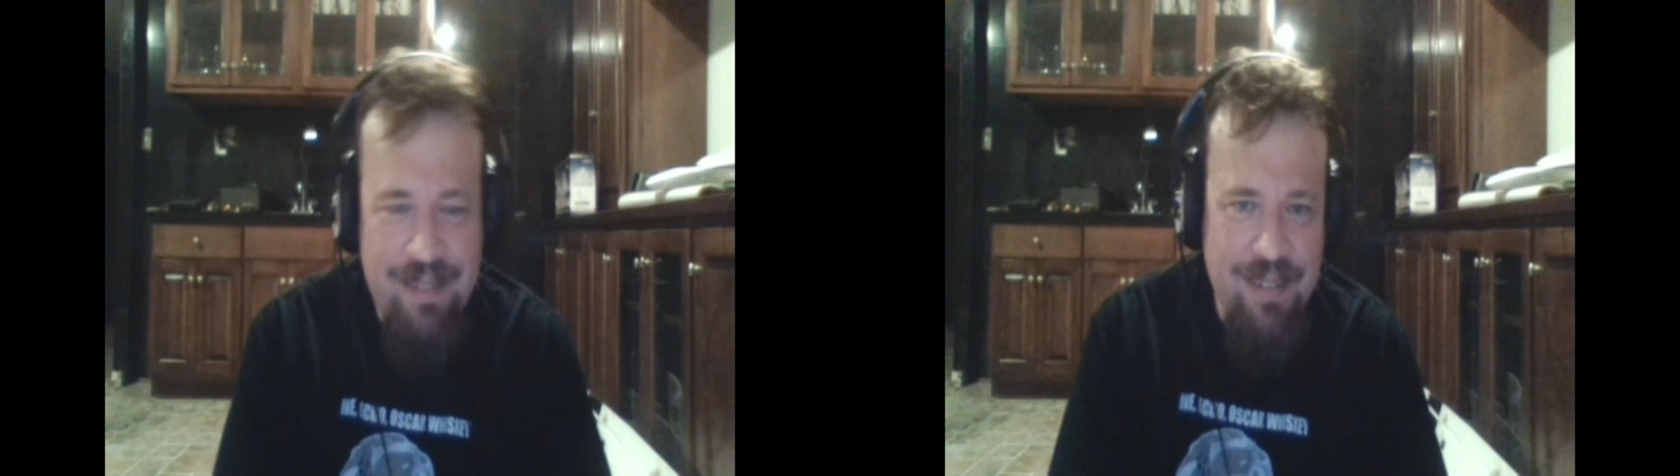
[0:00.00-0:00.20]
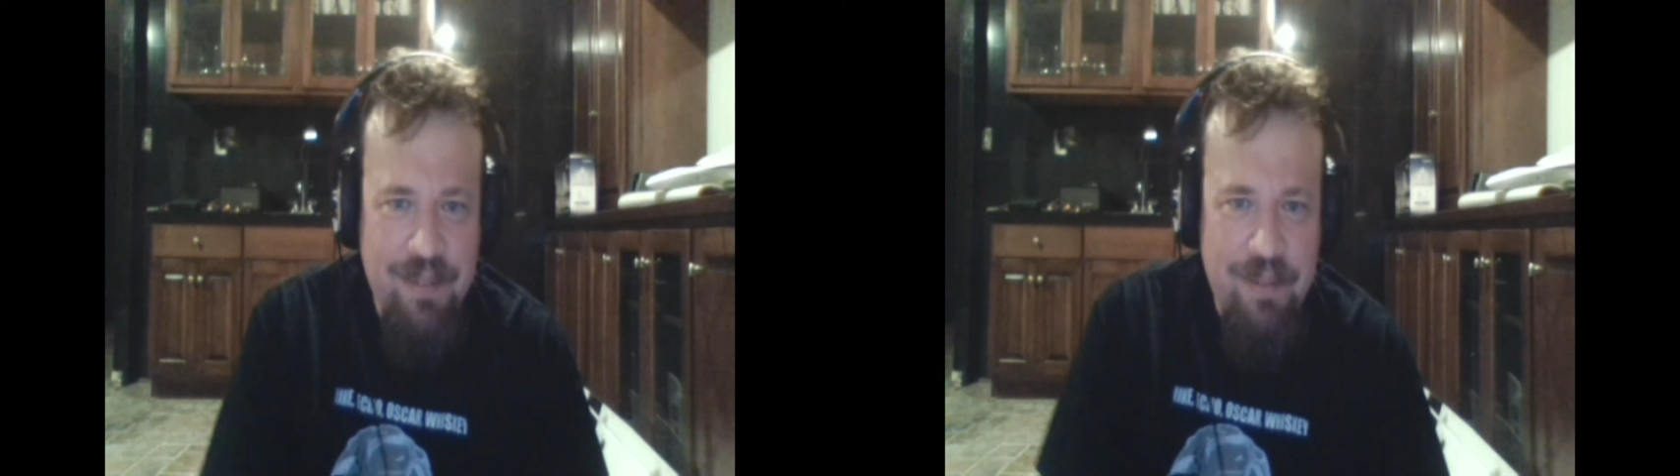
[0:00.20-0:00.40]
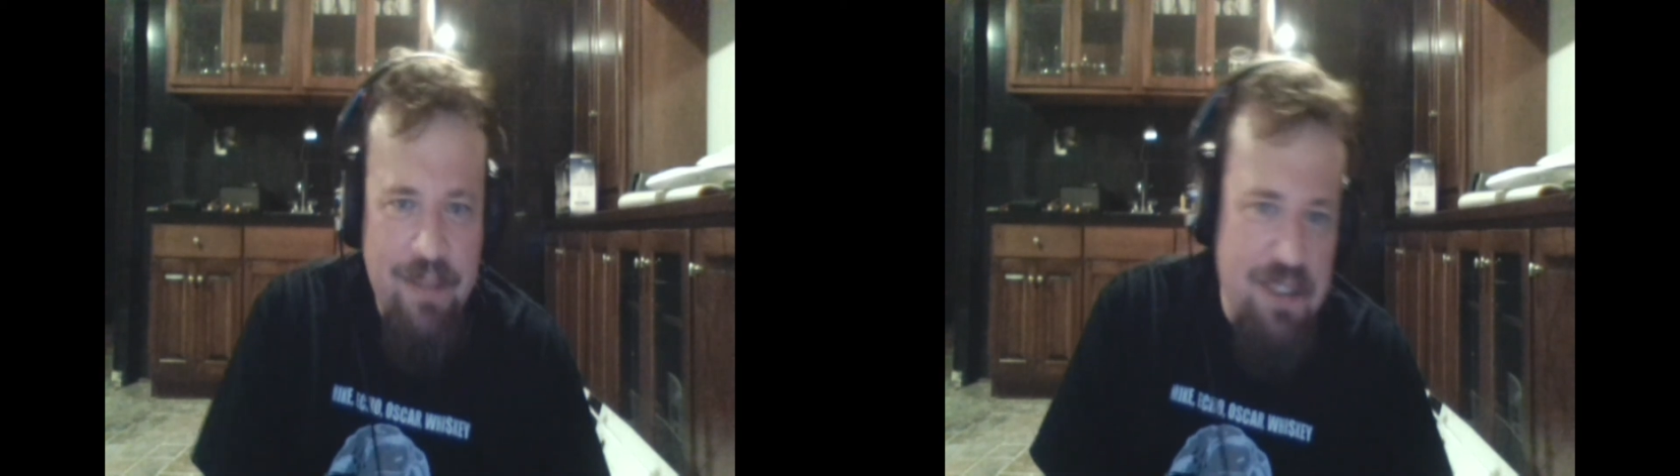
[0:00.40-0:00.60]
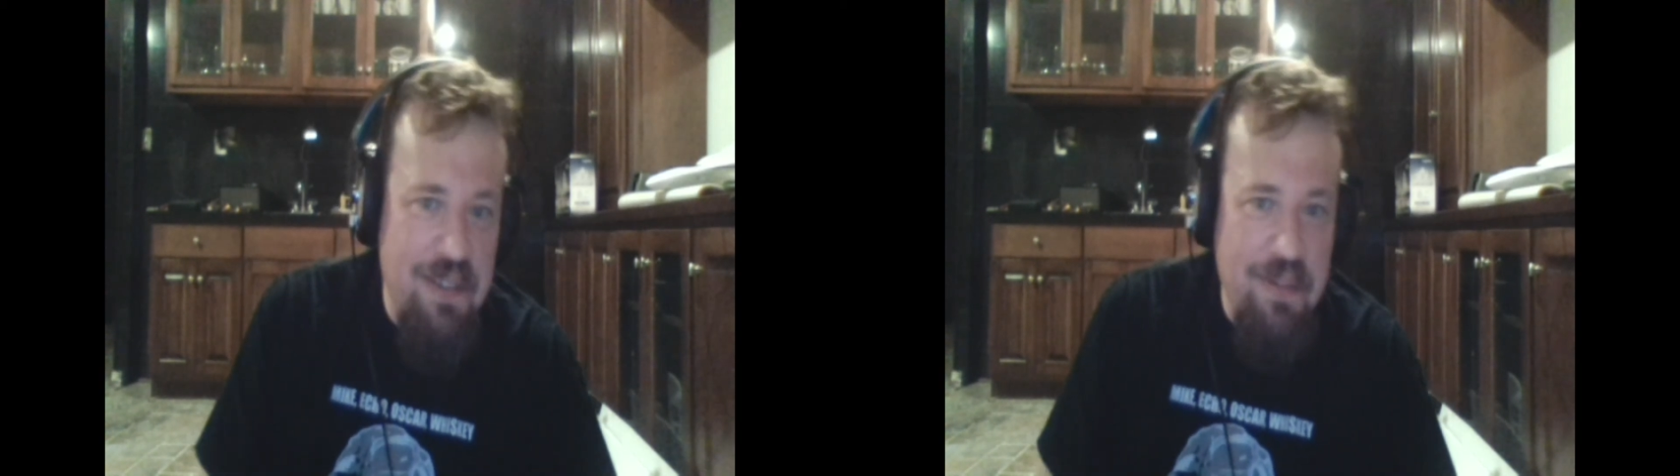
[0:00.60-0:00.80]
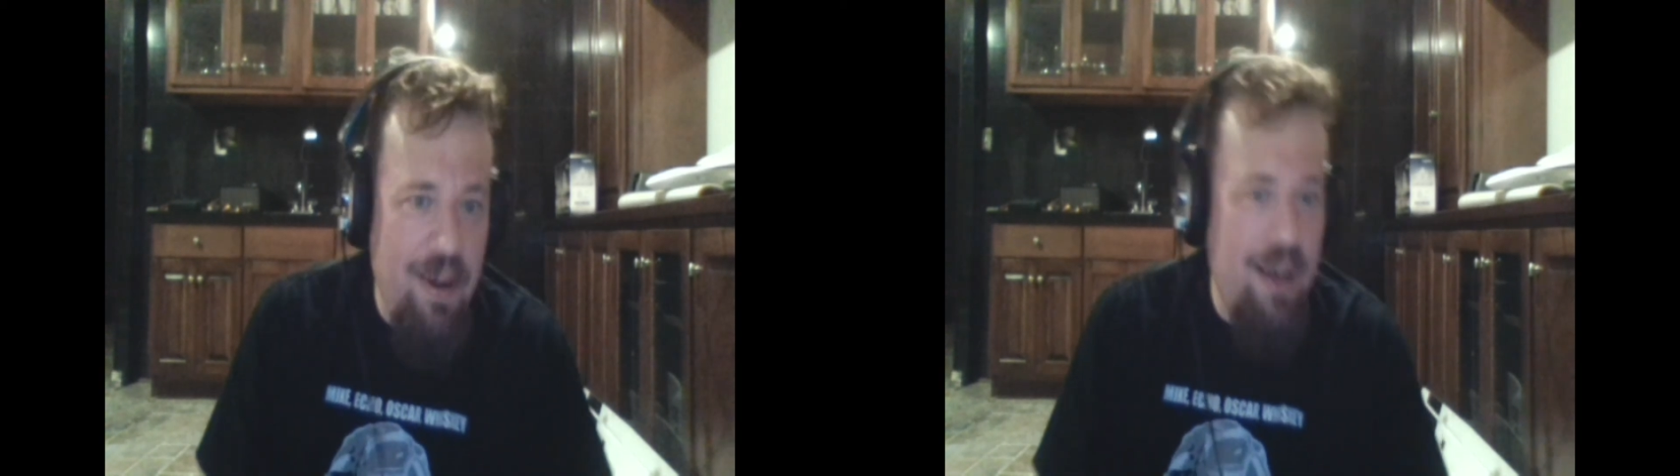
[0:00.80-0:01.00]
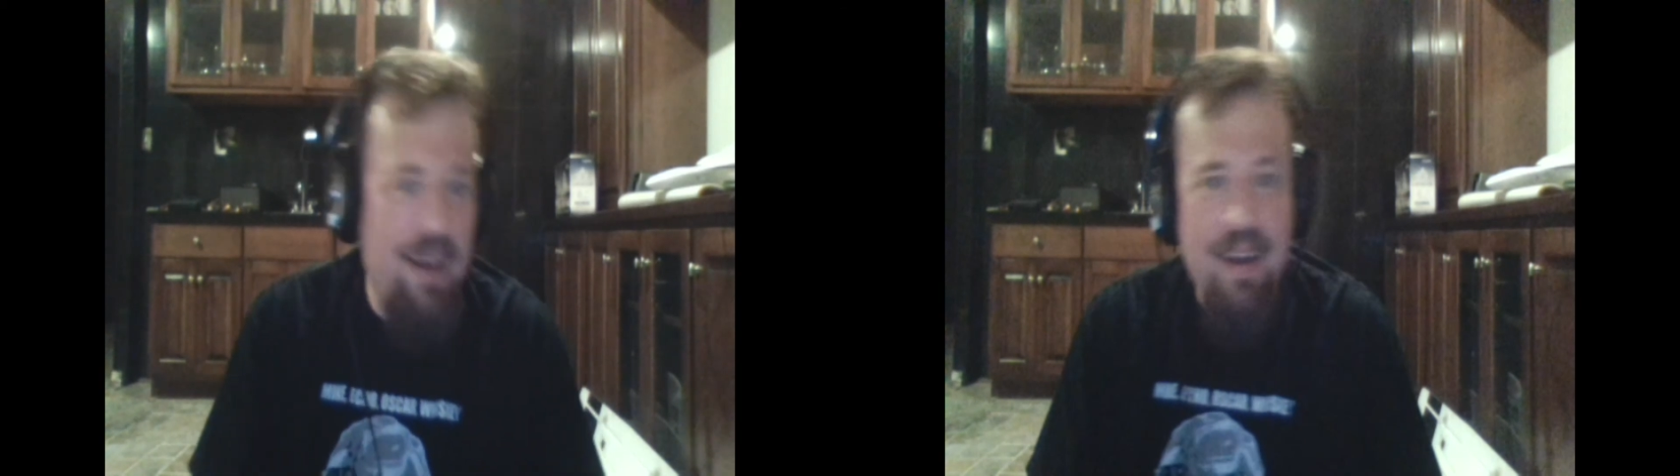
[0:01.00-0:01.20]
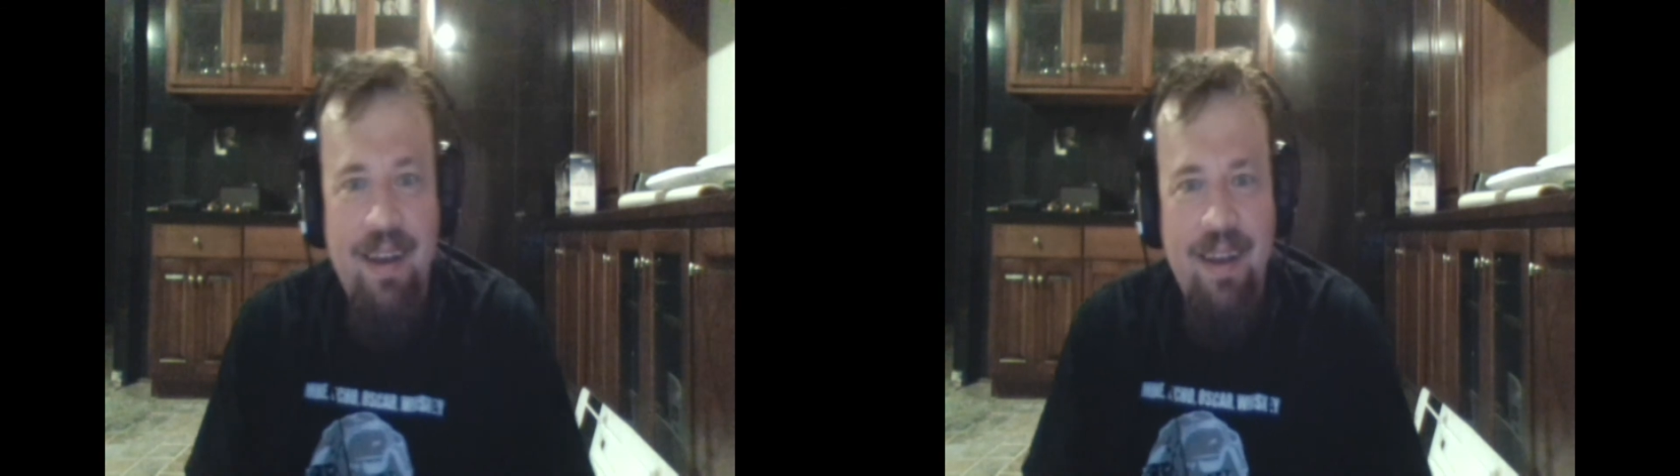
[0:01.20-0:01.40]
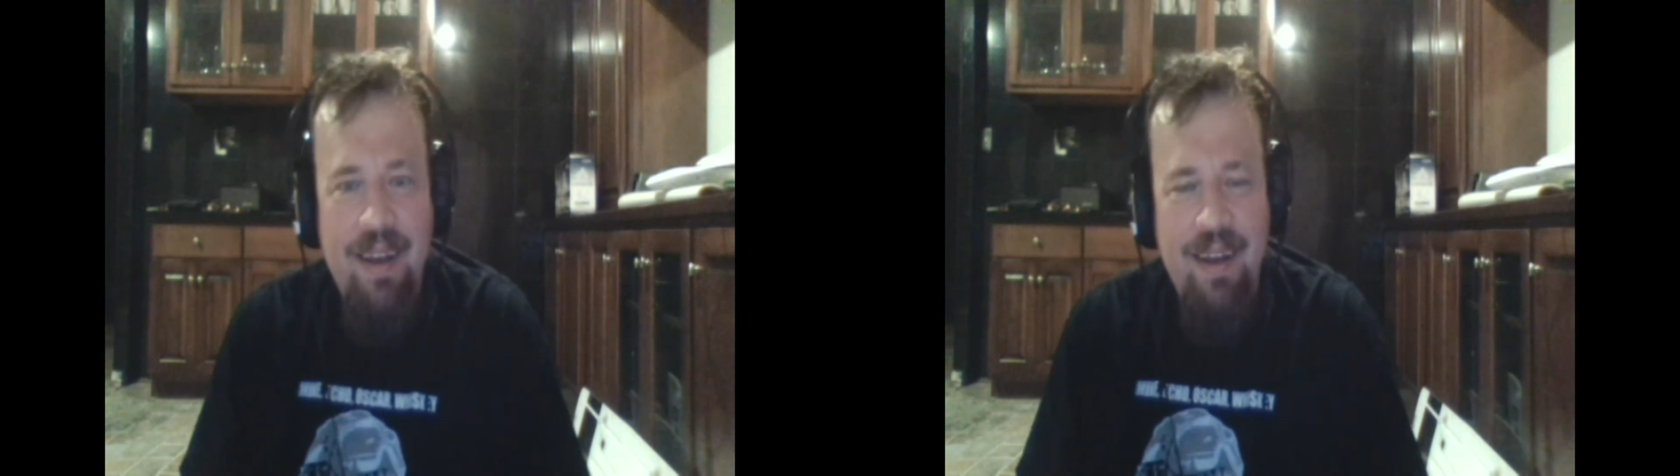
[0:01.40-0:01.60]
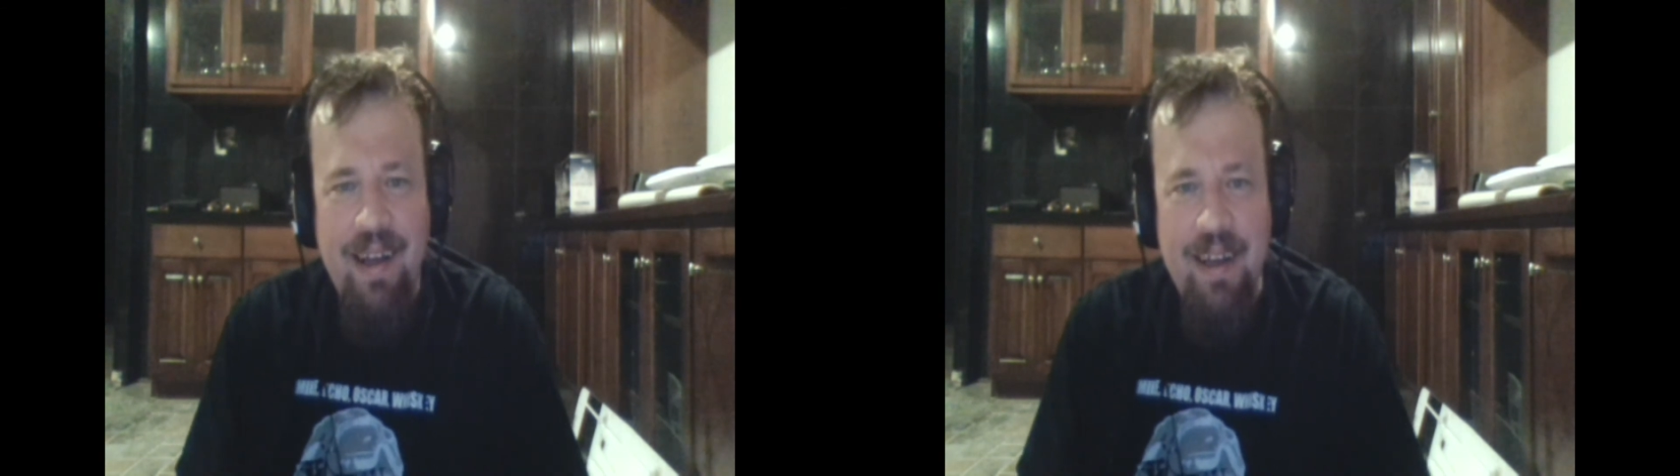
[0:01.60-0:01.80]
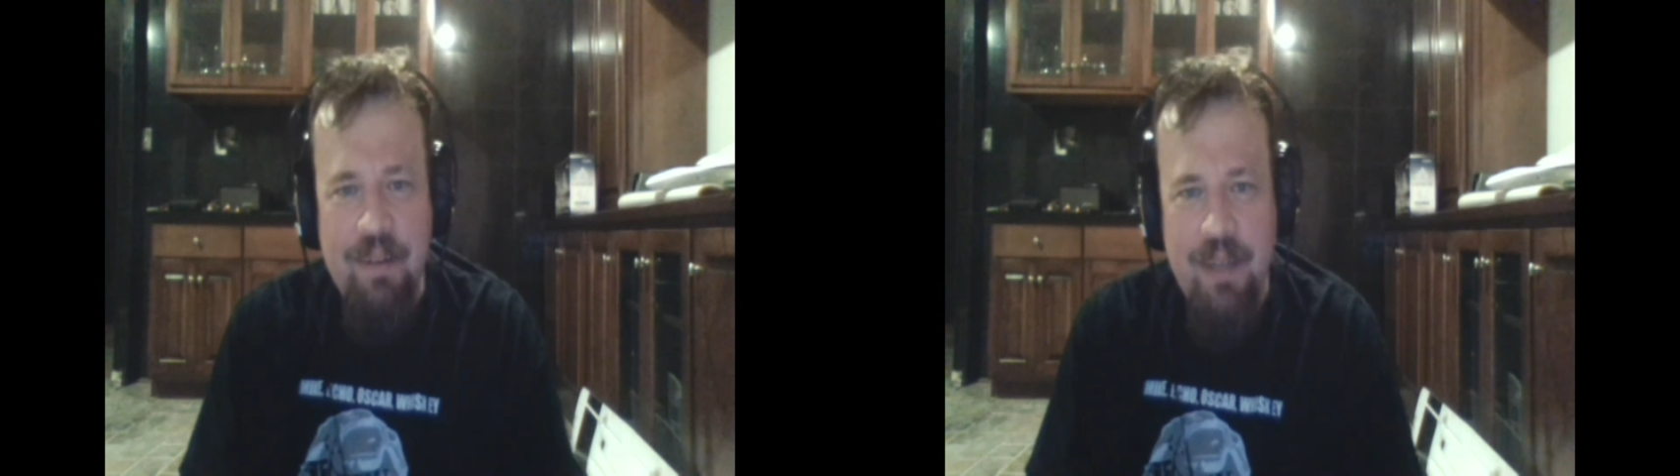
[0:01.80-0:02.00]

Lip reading: The reason why I'm